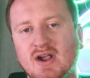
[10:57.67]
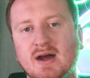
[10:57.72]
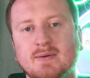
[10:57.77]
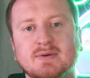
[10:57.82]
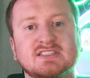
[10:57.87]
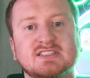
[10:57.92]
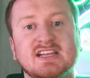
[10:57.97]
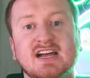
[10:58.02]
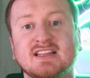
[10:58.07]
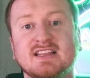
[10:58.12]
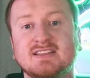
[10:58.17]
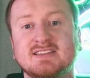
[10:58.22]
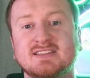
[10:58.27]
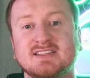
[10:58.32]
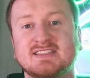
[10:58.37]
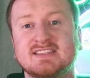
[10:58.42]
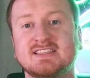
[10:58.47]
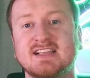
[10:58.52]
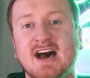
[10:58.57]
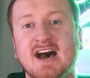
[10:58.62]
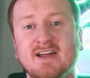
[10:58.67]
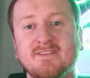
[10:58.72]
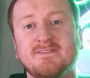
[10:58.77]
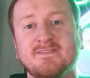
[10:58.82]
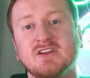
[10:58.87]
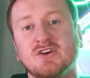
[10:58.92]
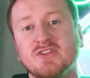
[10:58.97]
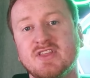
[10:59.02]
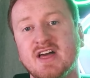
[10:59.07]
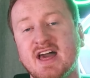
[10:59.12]
Robert Saleh does
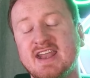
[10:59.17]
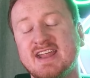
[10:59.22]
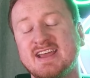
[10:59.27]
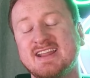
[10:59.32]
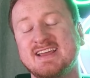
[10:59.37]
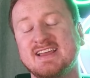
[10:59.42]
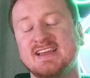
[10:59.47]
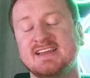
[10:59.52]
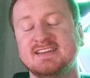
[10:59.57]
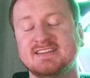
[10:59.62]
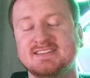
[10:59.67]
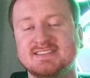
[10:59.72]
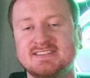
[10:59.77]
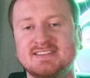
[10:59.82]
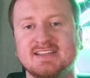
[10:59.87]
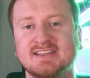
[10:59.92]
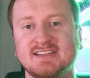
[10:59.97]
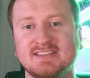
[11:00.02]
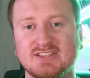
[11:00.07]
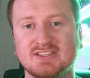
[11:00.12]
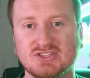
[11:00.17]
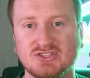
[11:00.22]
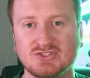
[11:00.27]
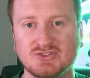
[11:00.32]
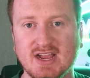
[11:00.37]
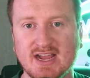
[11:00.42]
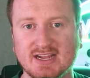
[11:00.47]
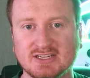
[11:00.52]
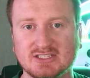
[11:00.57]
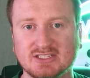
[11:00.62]
not feel that it is a
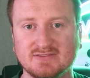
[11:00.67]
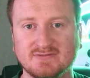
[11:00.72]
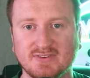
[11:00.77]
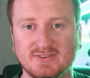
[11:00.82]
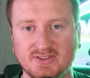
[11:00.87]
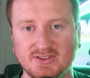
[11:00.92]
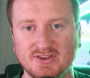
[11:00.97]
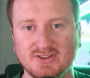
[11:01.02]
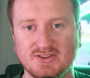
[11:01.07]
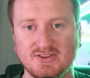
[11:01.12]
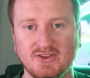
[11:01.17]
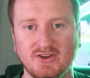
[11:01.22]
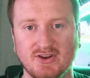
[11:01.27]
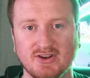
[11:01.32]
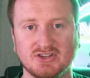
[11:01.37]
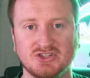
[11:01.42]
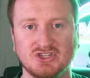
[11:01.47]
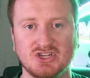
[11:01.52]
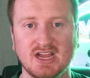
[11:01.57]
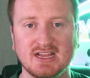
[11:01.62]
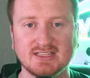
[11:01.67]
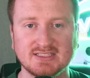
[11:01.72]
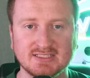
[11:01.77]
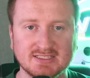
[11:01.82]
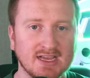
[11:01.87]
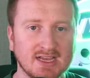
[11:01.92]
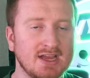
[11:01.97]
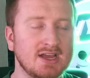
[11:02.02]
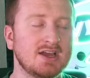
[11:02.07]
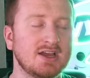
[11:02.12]
distraction for the New York
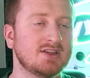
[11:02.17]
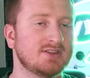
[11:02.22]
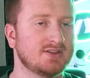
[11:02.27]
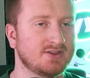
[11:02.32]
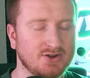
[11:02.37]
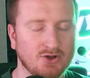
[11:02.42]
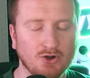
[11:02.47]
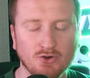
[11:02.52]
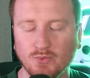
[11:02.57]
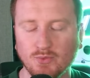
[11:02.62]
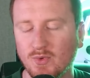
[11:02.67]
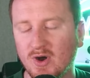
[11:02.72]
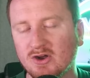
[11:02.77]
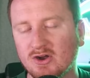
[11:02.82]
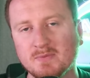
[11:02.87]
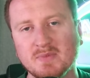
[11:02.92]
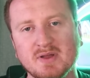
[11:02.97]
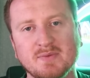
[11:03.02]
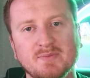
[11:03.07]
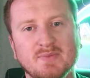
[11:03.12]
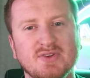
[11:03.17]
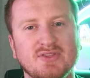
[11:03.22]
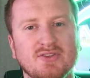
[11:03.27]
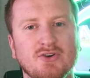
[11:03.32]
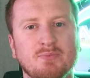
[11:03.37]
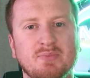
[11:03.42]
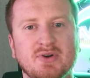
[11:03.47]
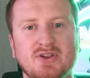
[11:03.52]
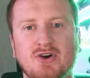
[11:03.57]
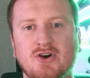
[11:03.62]
Jets. They don't welcome him
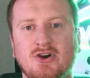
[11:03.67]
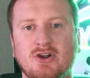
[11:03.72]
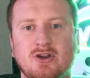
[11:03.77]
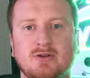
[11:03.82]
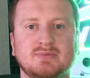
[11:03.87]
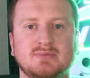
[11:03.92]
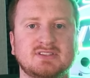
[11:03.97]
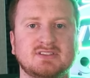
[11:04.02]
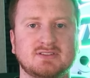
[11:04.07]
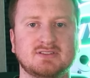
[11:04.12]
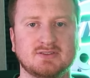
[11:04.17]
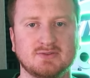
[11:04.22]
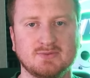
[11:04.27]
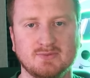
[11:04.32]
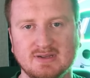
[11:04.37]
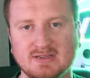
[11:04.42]
with open arms